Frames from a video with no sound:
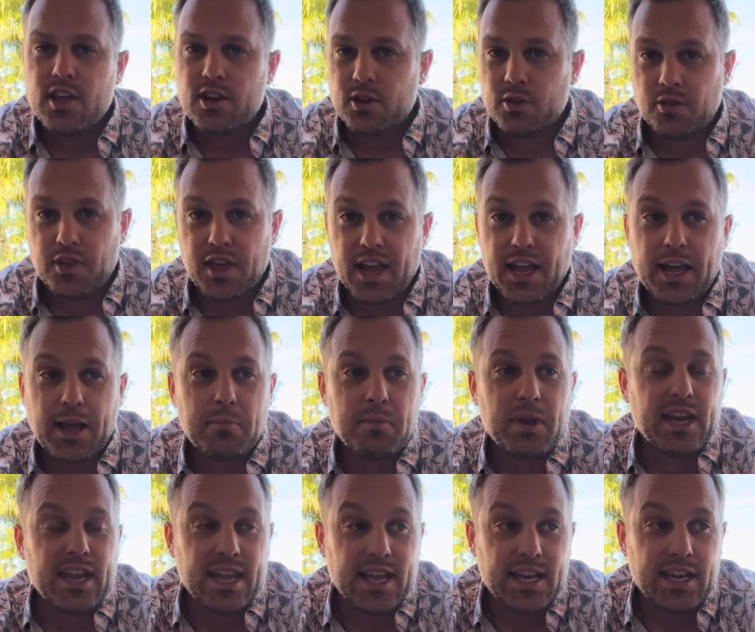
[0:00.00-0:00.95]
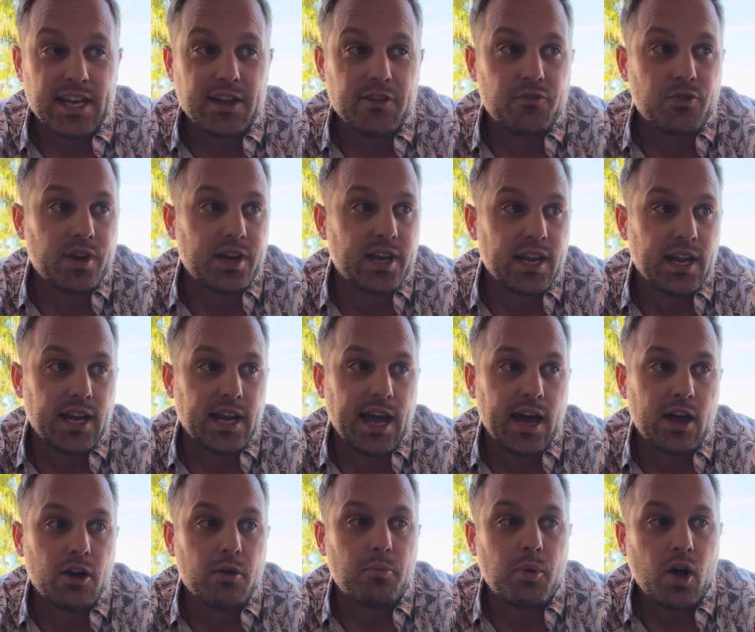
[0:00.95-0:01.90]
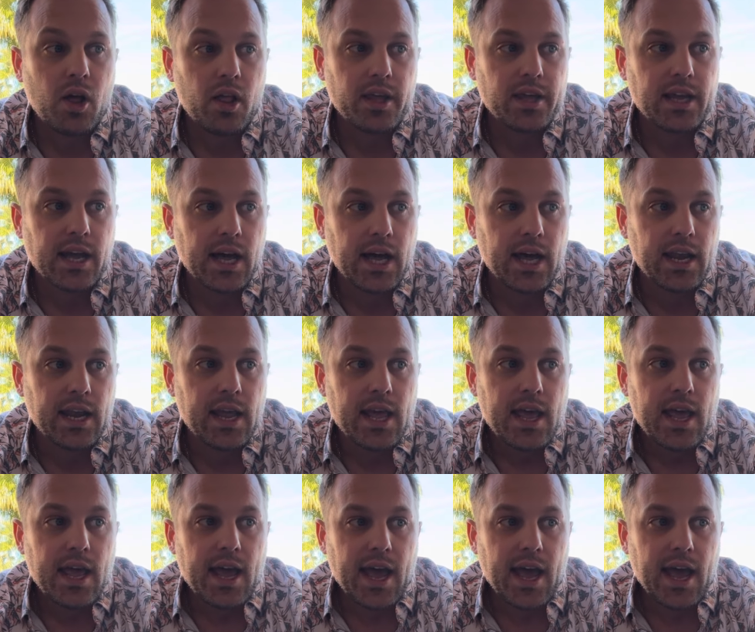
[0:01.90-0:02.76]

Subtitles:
You think I'm an idiot for getting out of Polygon,